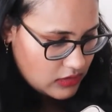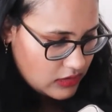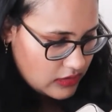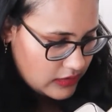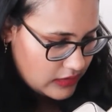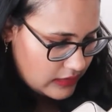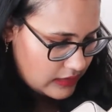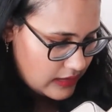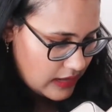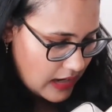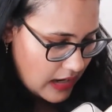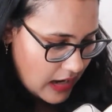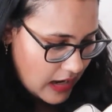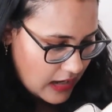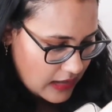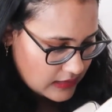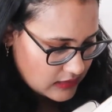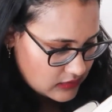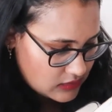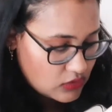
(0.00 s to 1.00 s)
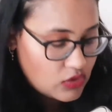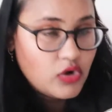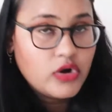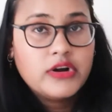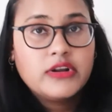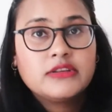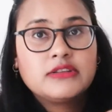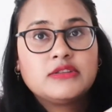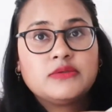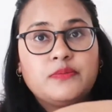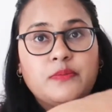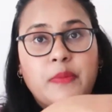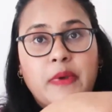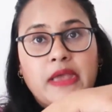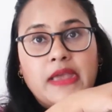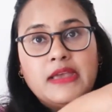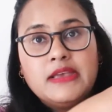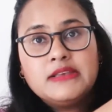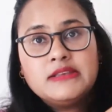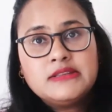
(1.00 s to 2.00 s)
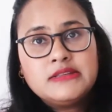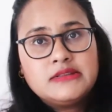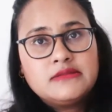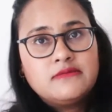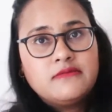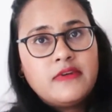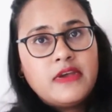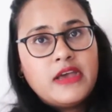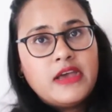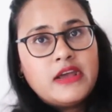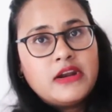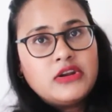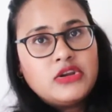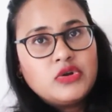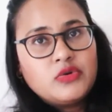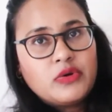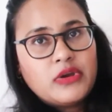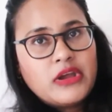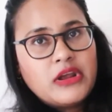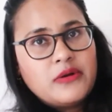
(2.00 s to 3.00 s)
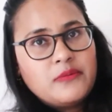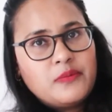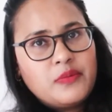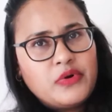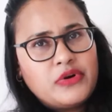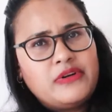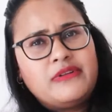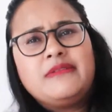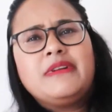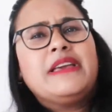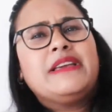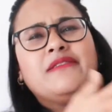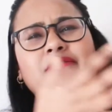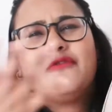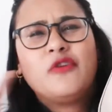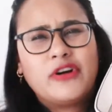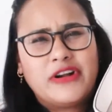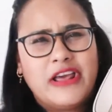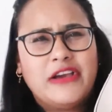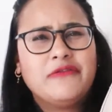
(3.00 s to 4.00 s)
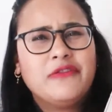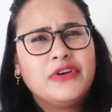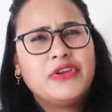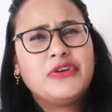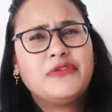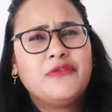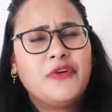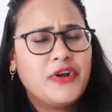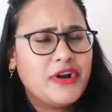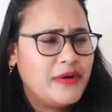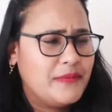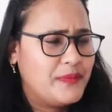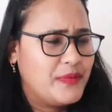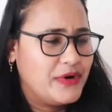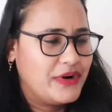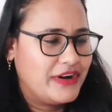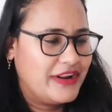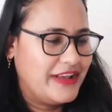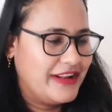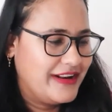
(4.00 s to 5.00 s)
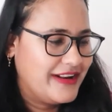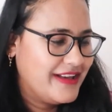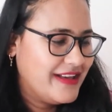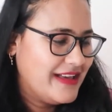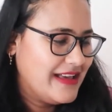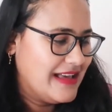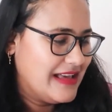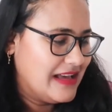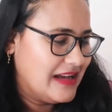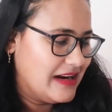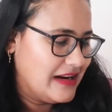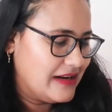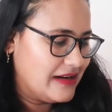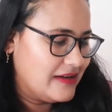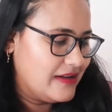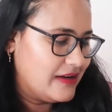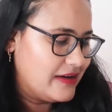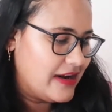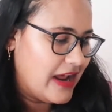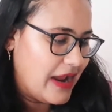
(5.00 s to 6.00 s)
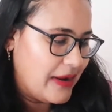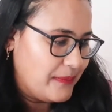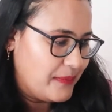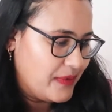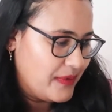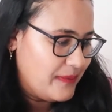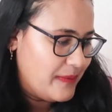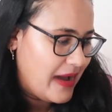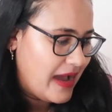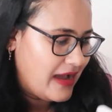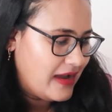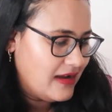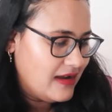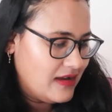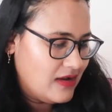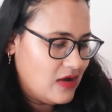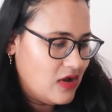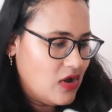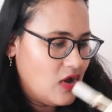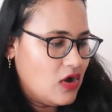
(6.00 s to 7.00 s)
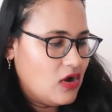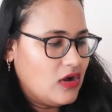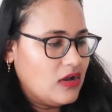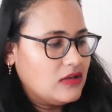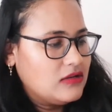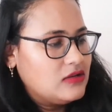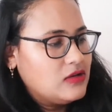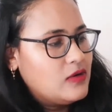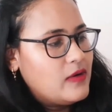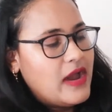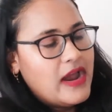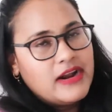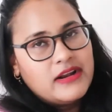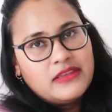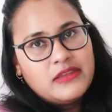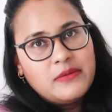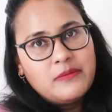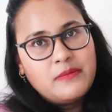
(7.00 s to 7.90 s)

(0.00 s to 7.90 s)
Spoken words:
it has good space where you can put like whatever you want to put in the diaper bag. Also at the